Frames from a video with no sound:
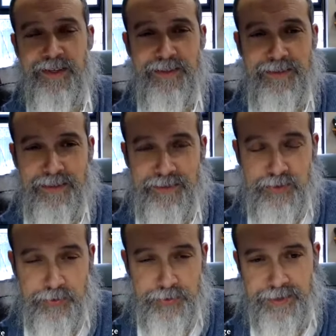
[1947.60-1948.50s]
in,
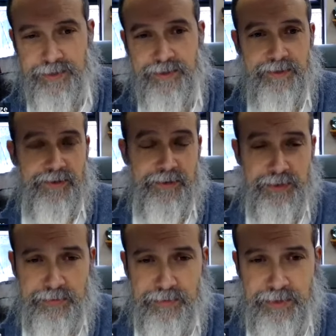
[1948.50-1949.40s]
in Greek
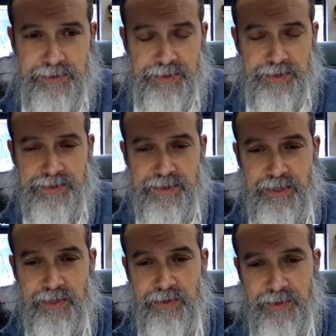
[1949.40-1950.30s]
3,300 years
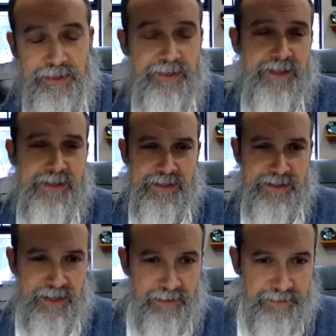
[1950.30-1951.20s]
ago, this is
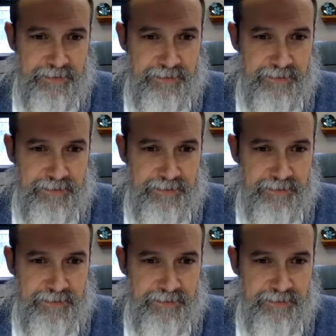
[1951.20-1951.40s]
safe.